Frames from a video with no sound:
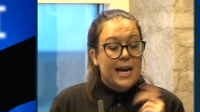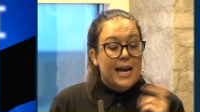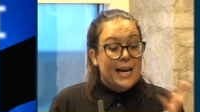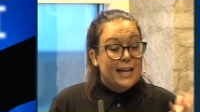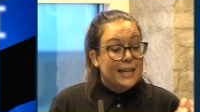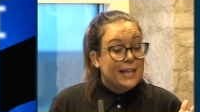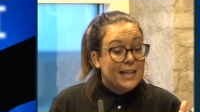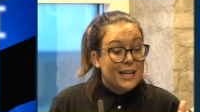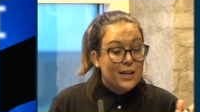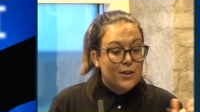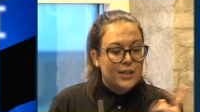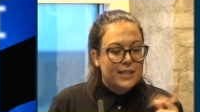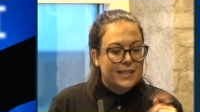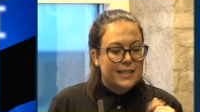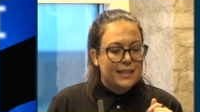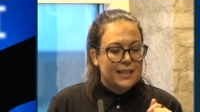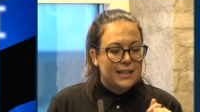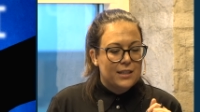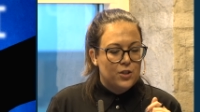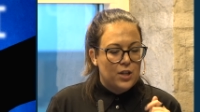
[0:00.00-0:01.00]
And here is
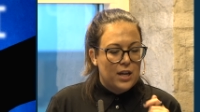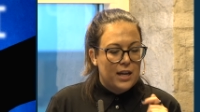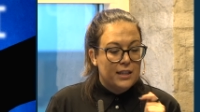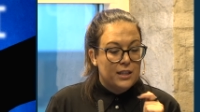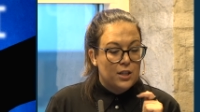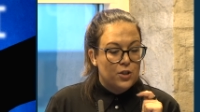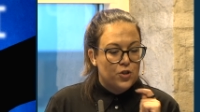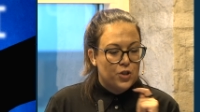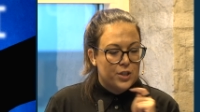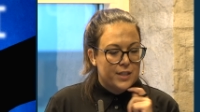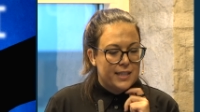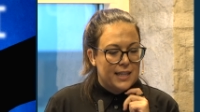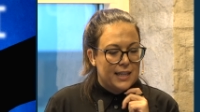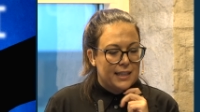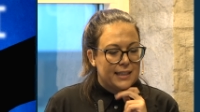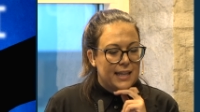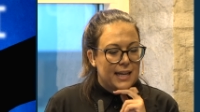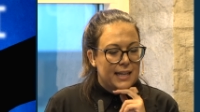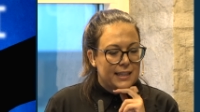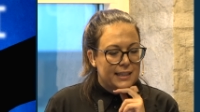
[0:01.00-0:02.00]
an, in, an interesting
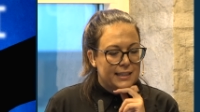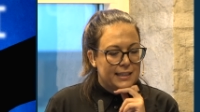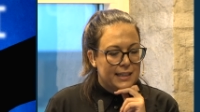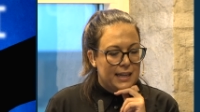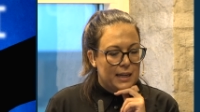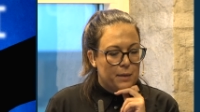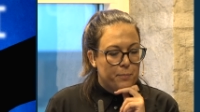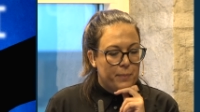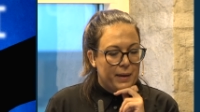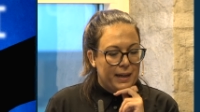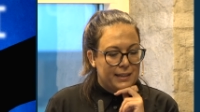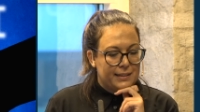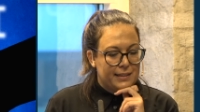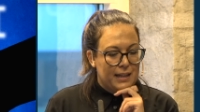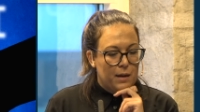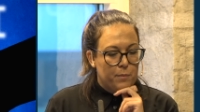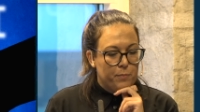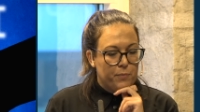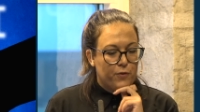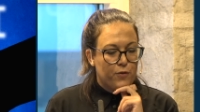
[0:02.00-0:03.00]
data that I picked picked
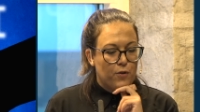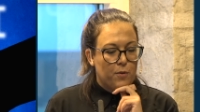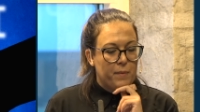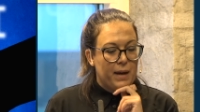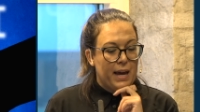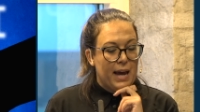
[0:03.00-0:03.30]
up from